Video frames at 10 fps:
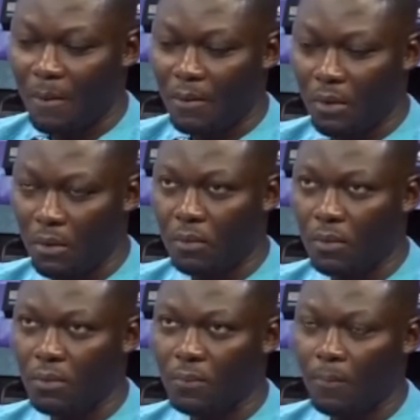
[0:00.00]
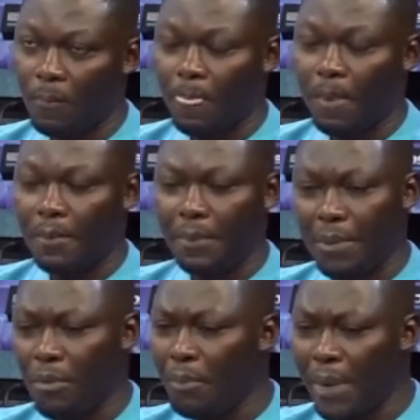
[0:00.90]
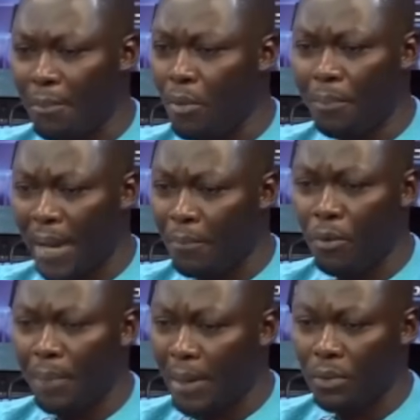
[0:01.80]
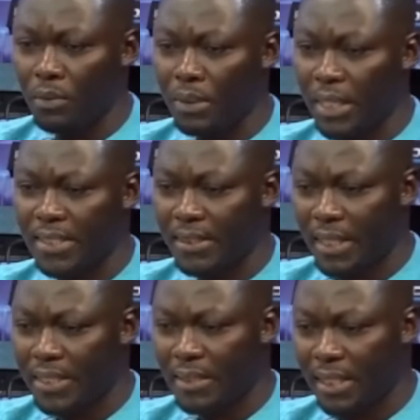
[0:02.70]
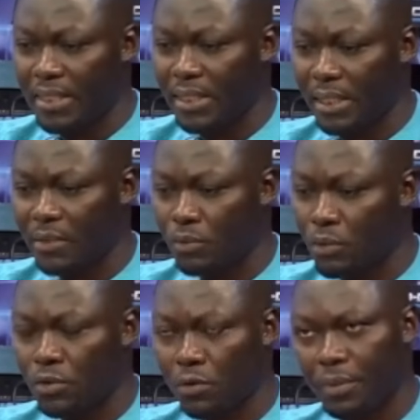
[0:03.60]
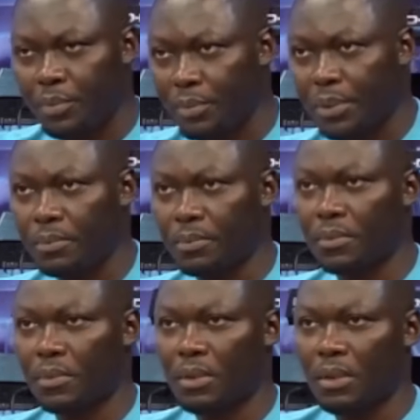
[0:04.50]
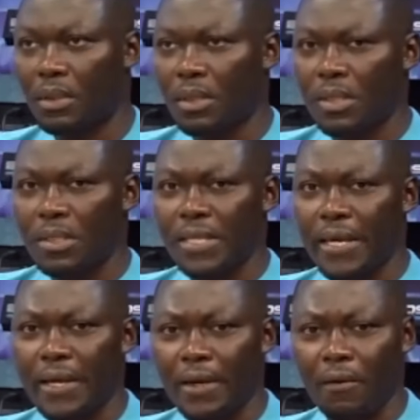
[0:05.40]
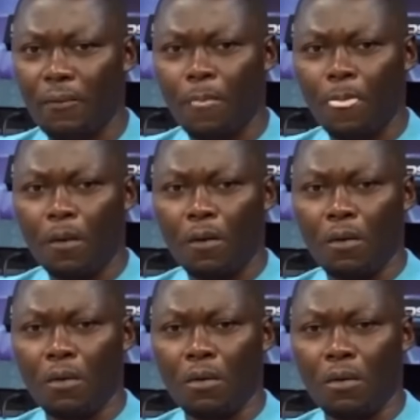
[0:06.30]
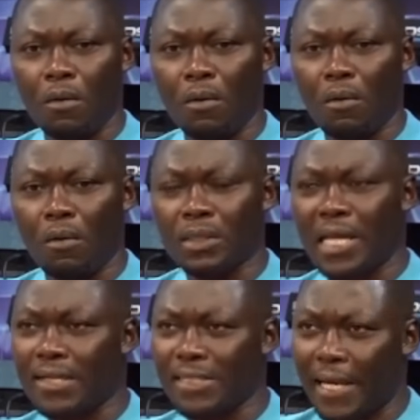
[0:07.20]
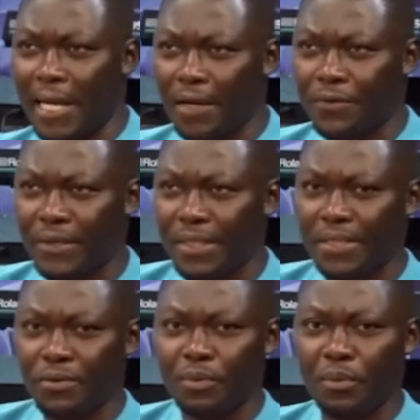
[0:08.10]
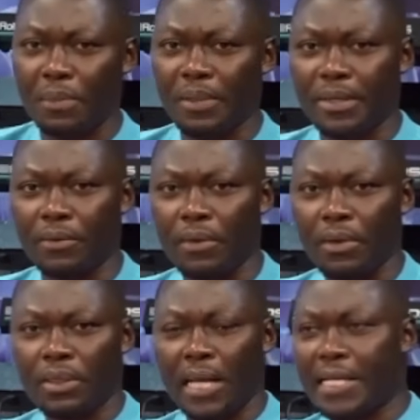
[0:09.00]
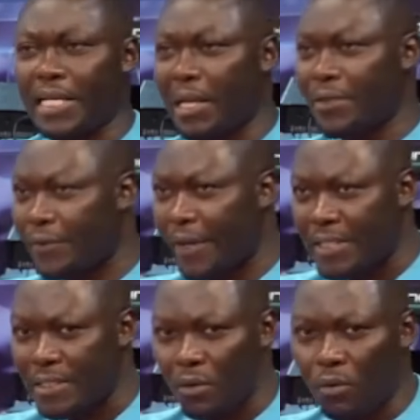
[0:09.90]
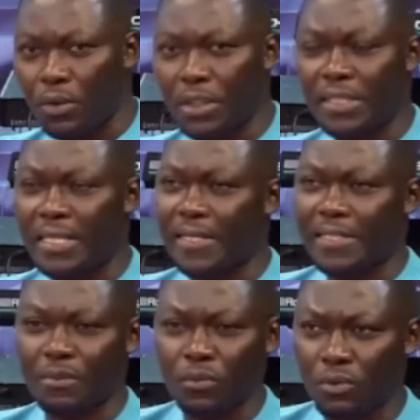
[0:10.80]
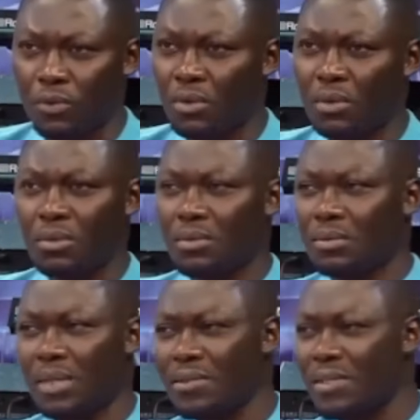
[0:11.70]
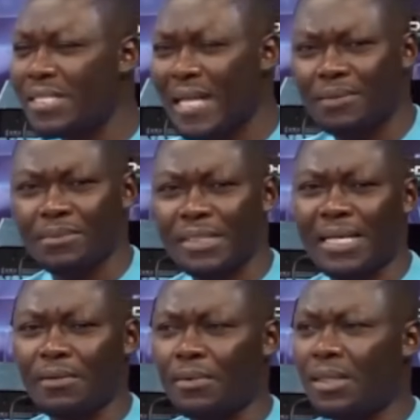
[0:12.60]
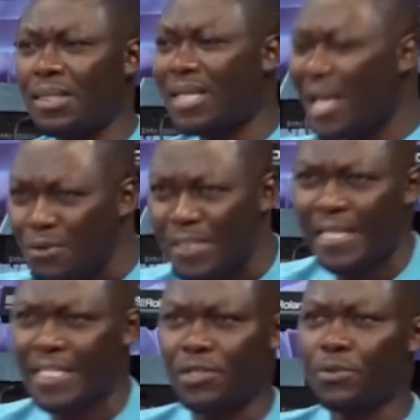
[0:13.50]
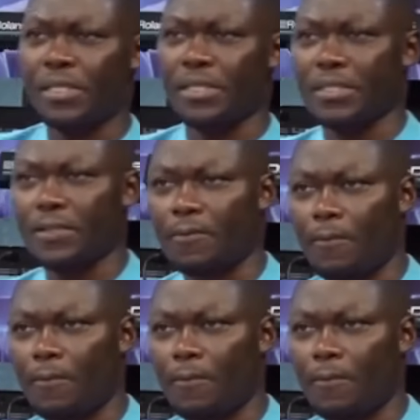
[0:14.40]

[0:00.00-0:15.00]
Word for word: Wrong. Impiable. No, that will not solve the problem. So. Or that psychiatry into probably no, now they're not granting or code these and say no. But these are lousy excuses.